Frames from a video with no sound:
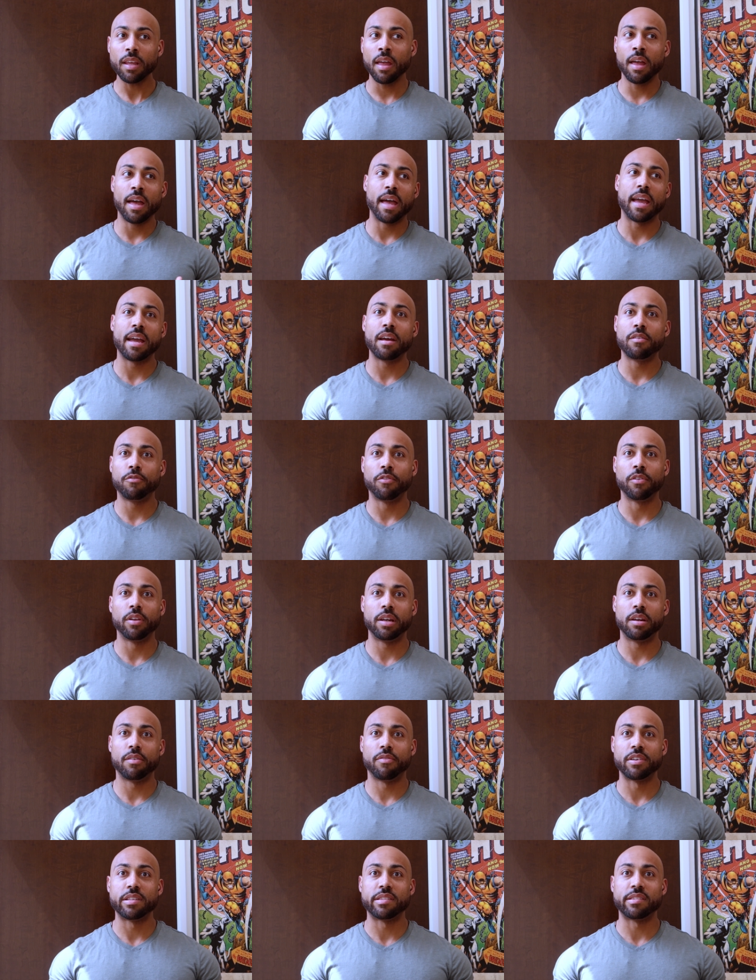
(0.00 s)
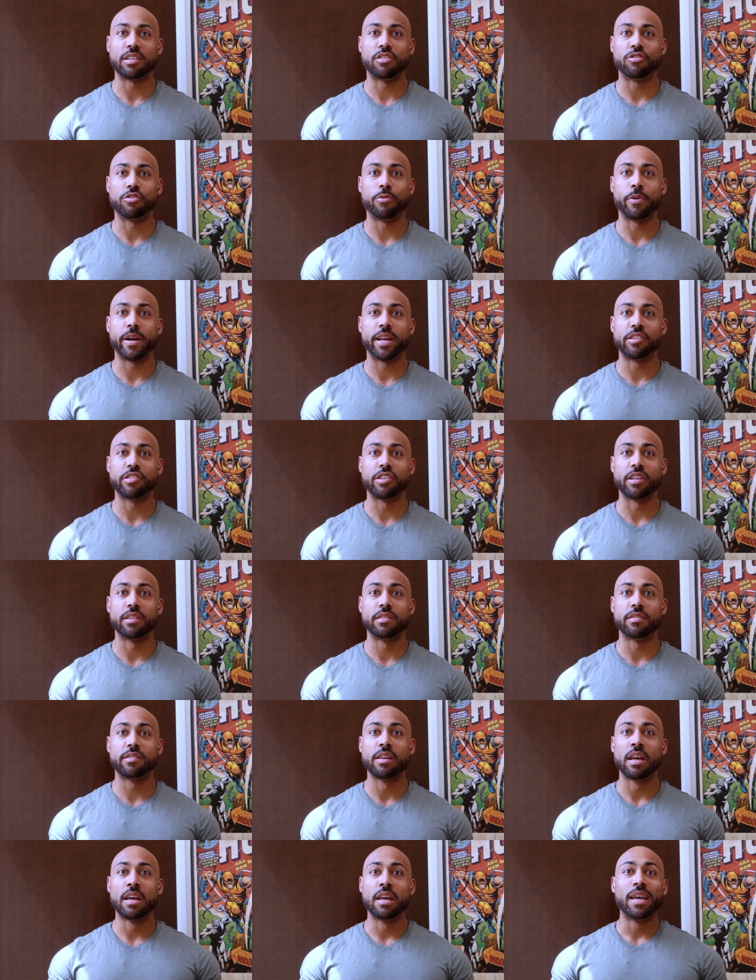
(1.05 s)
a handful of different
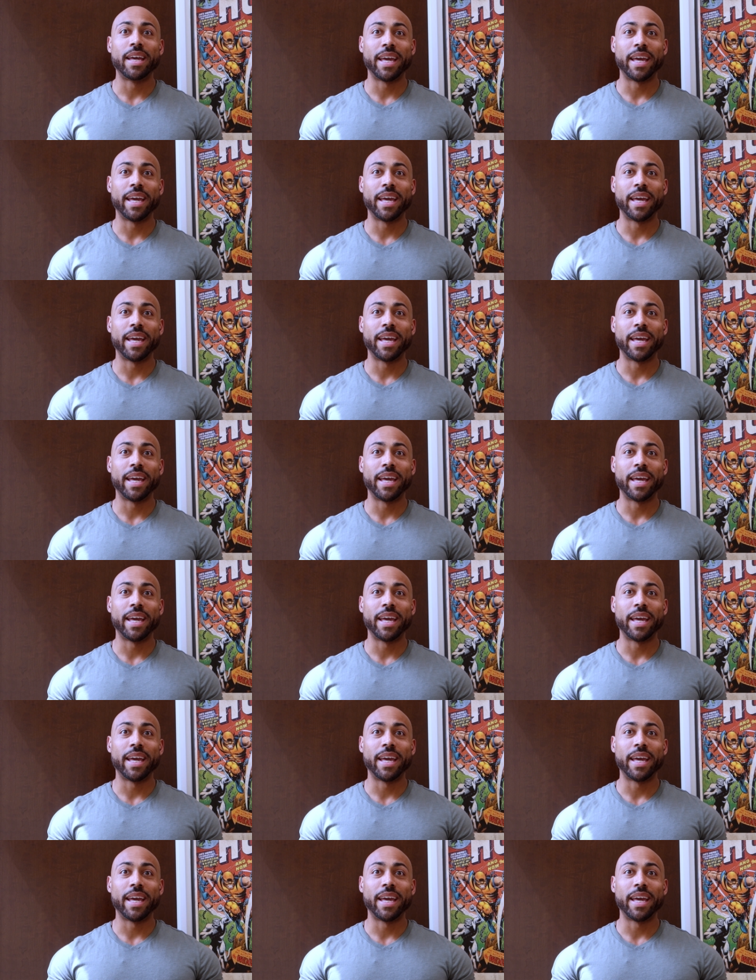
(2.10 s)
situations,